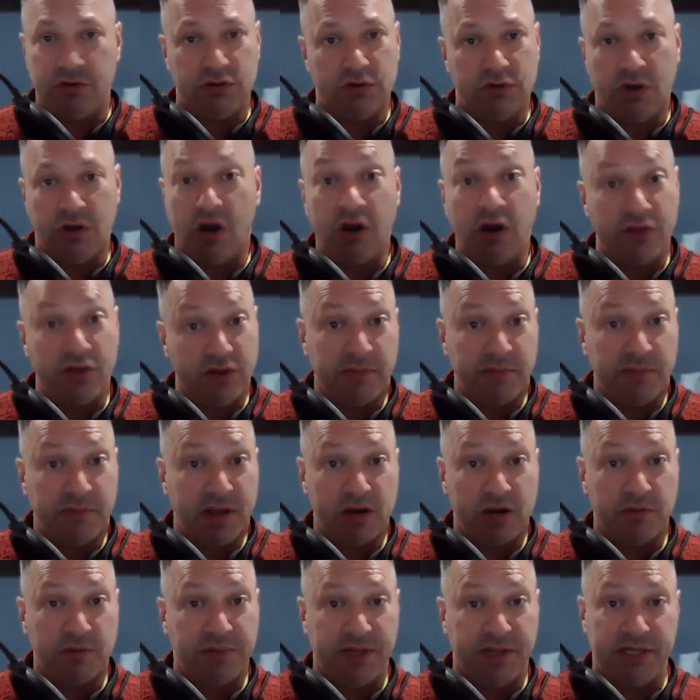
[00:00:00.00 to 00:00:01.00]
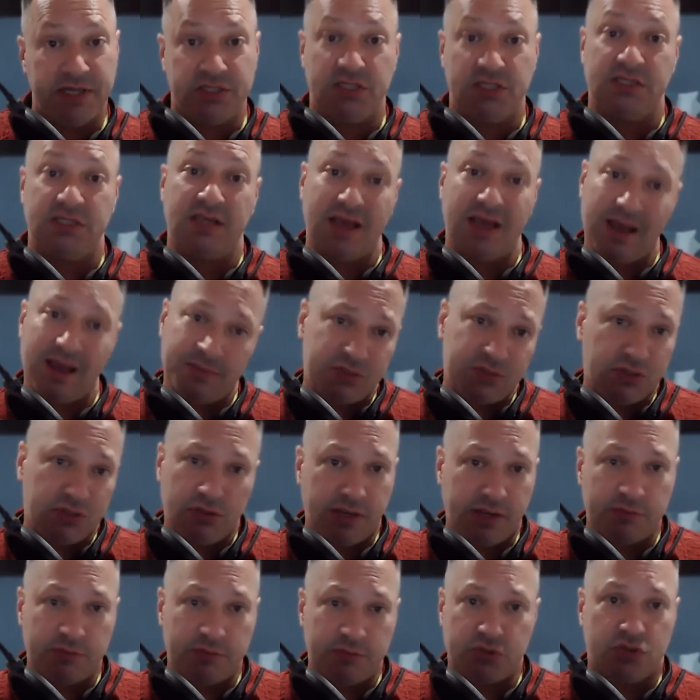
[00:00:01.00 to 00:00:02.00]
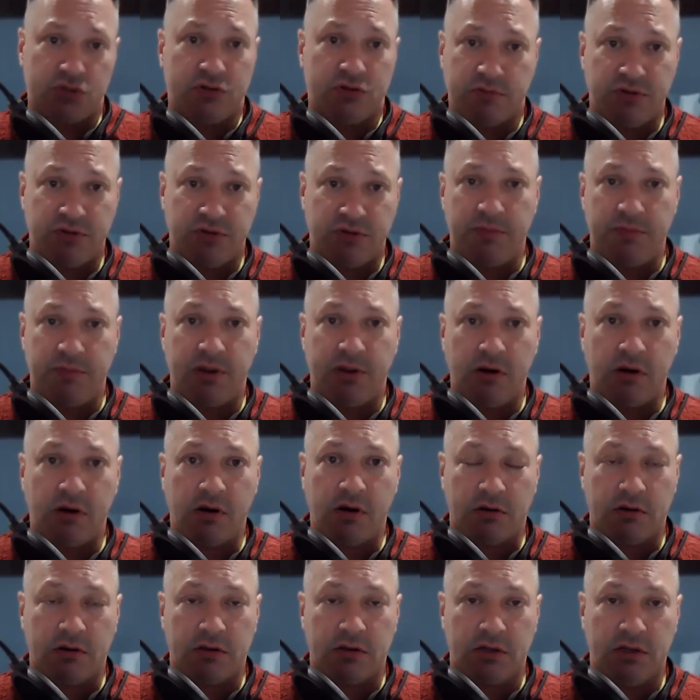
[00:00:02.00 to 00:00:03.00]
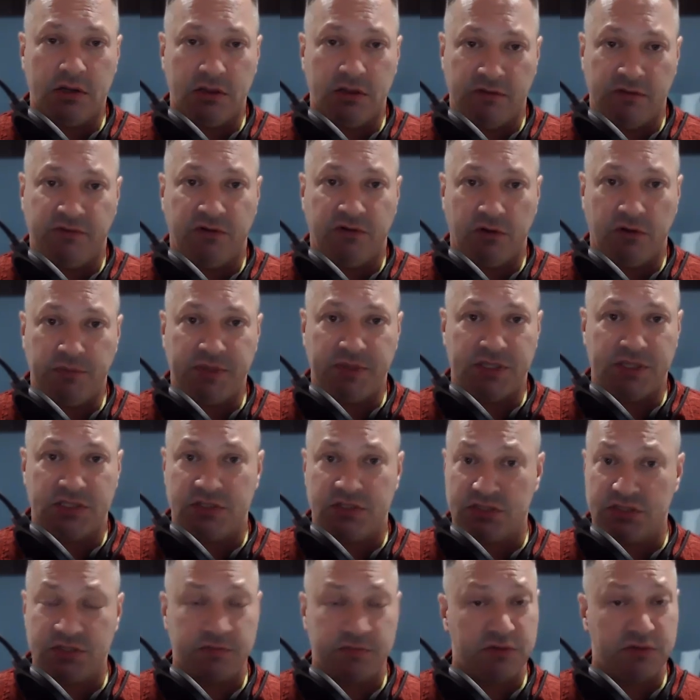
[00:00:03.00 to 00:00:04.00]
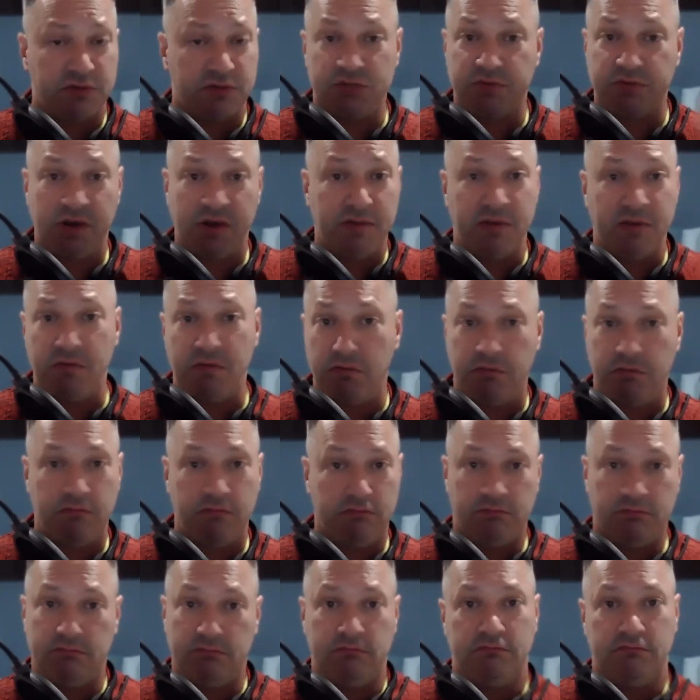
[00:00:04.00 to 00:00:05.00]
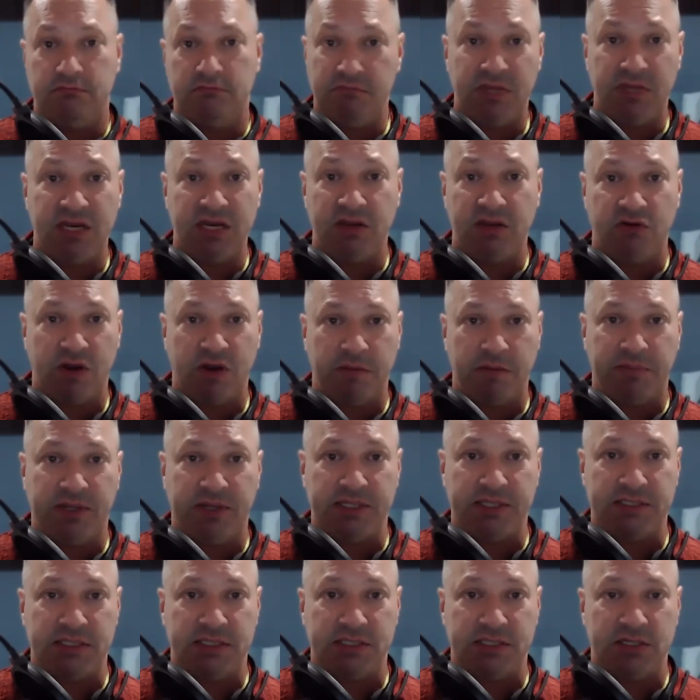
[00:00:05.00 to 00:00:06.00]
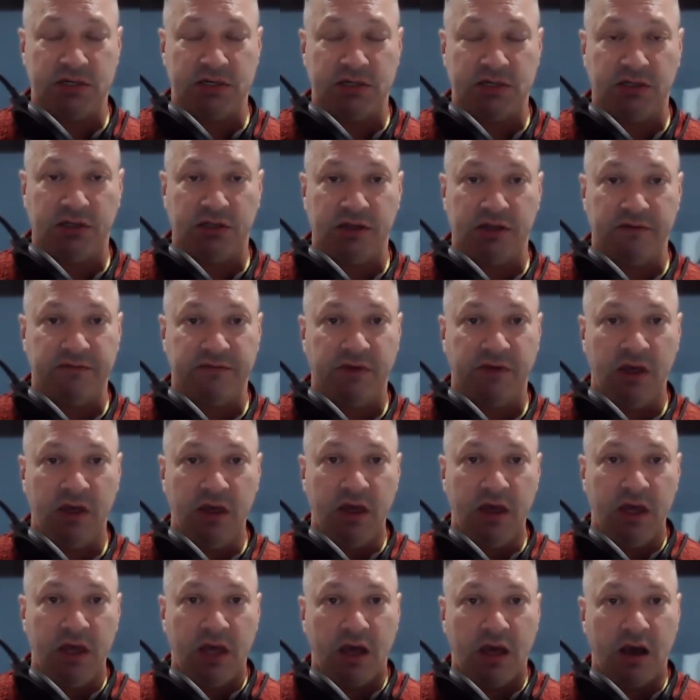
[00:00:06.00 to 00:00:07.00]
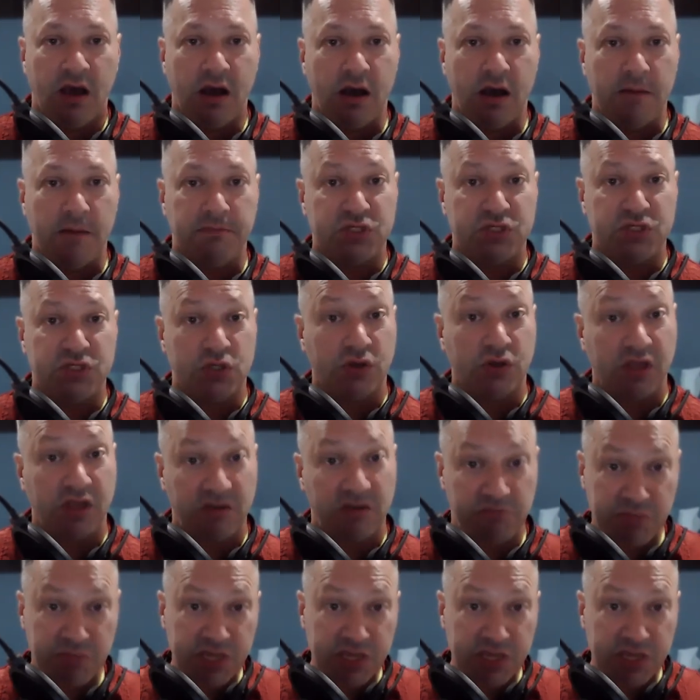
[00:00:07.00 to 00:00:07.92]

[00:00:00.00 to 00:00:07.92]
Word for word: are there better places? Absolutely. I'm sure there probably are in the Philippines. There's probably many great places here to live. So give me